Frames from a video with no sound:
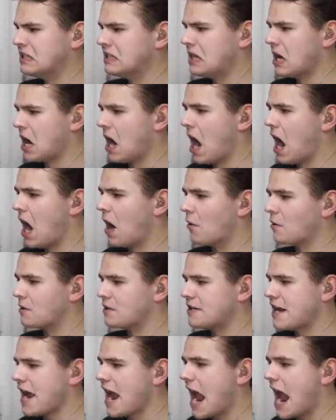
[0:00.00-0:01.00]
Oh,
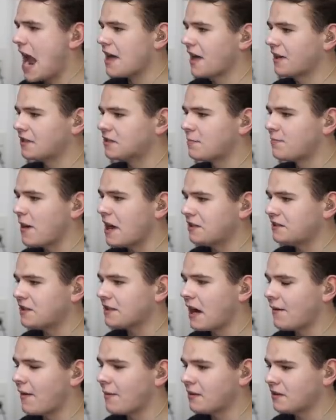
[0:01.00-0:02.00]
yeah, that's the best
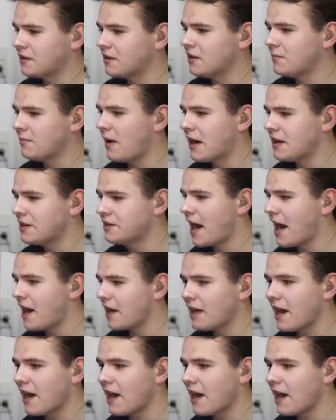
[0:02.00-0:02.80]
thing I've ever seen in my entire